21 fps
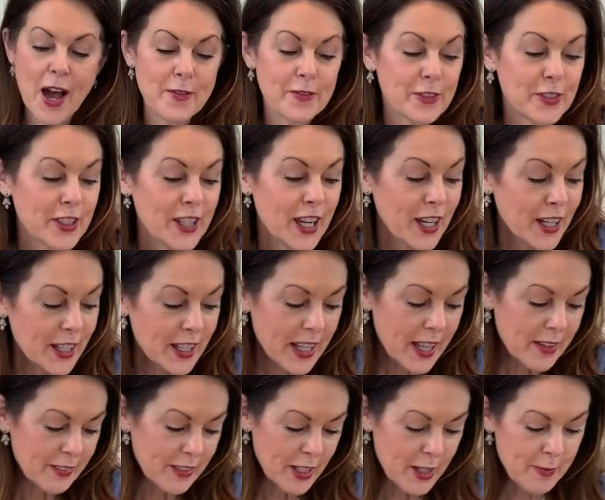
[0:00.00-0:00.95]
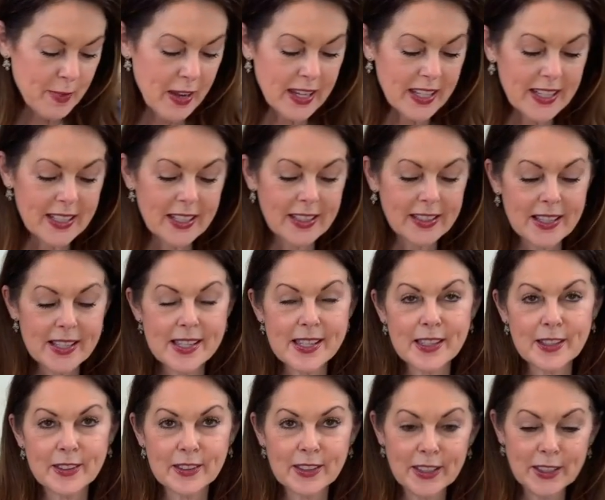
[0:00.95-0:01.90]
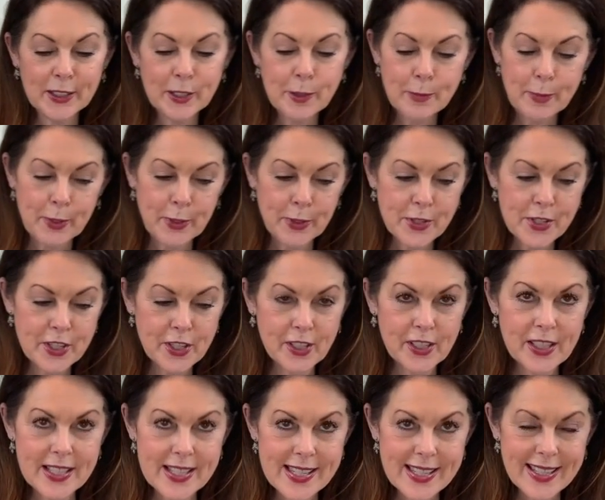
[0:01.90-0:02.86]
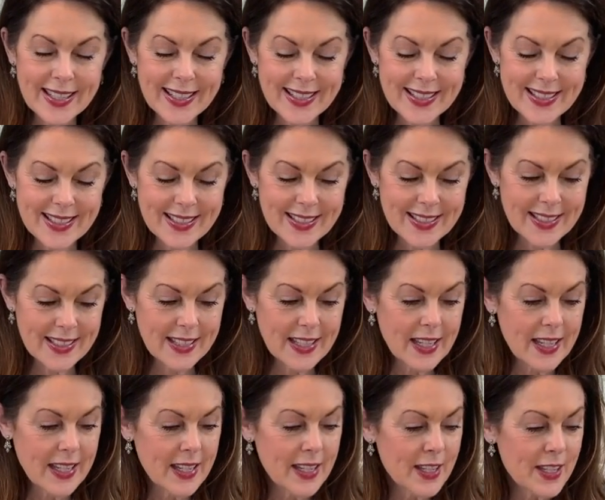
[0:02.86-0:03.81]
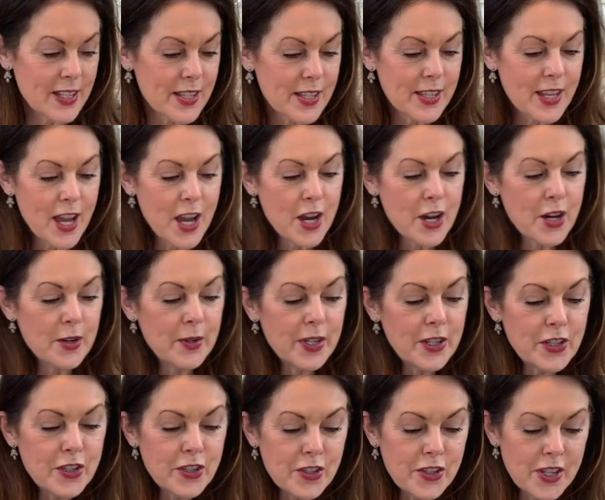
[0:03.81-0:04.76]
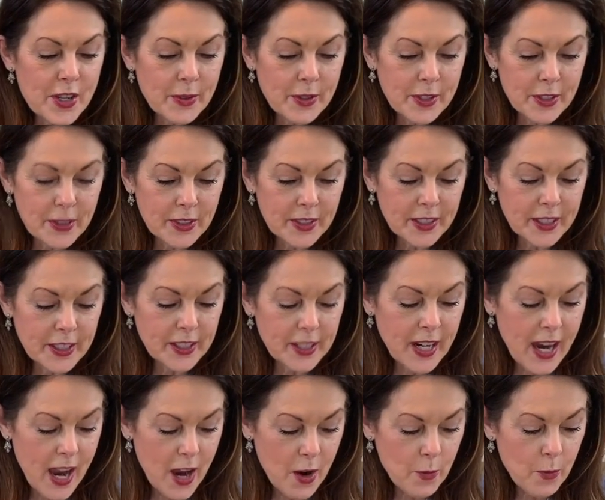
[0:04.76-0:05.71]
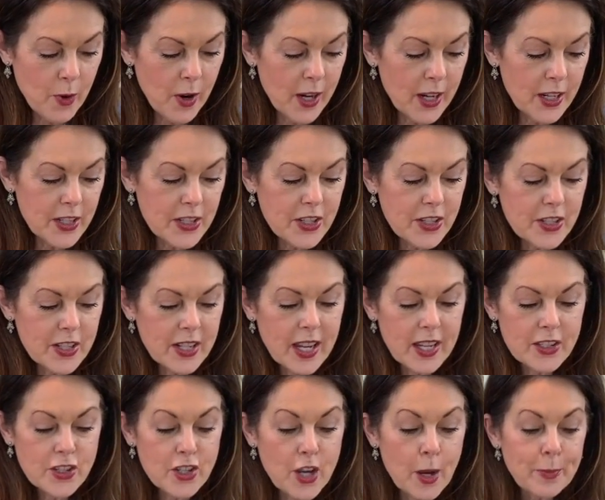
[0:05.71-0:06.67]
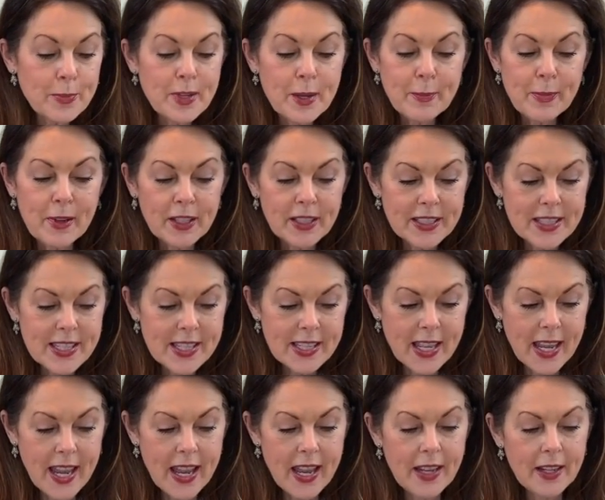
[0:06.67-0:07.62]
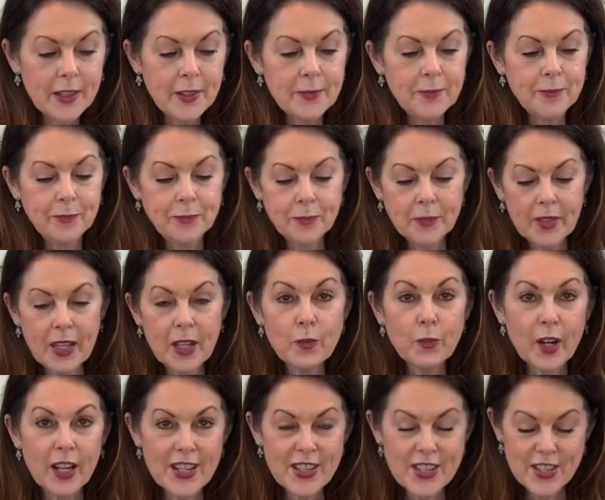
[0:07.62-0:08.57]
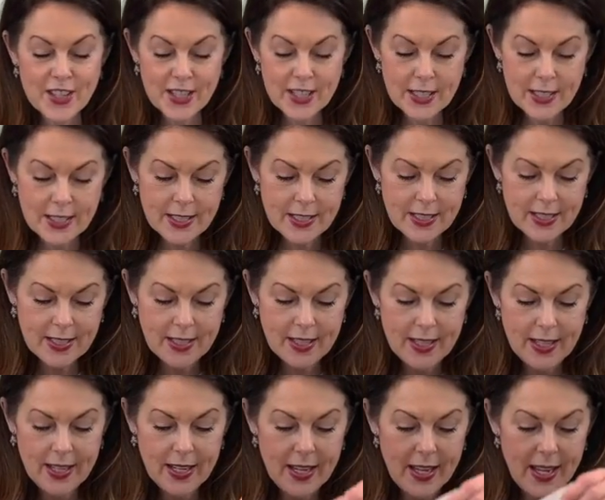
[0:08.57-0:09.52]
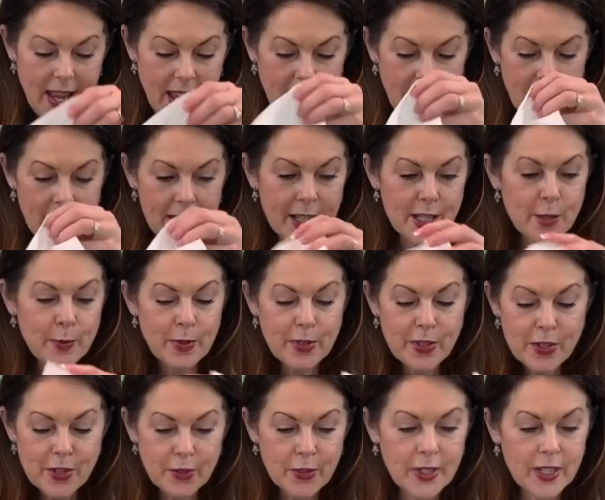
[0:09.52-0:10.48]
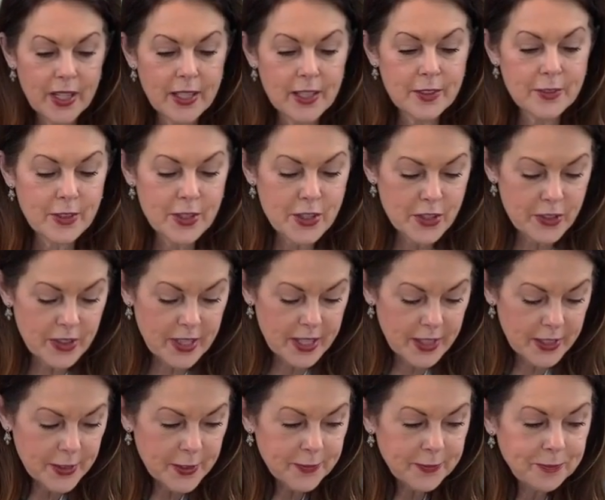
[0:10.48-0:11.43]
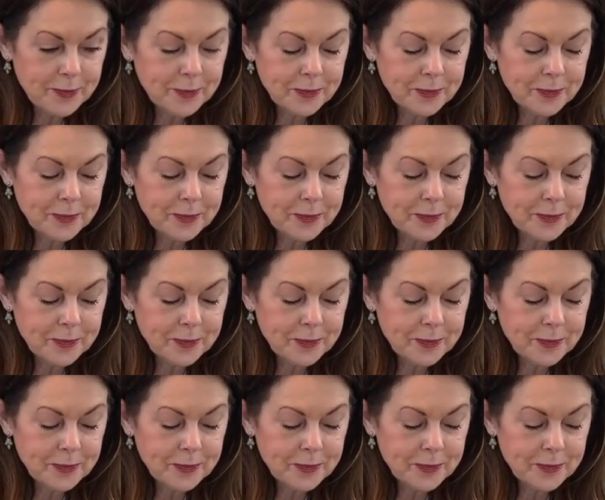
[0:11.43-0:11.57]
For y'all, I'm gonna make it in this little clear bowl so you can see it. So, as you saw earlier, I chopped up all this kale and washed it, and it's been storing in the refrigerator.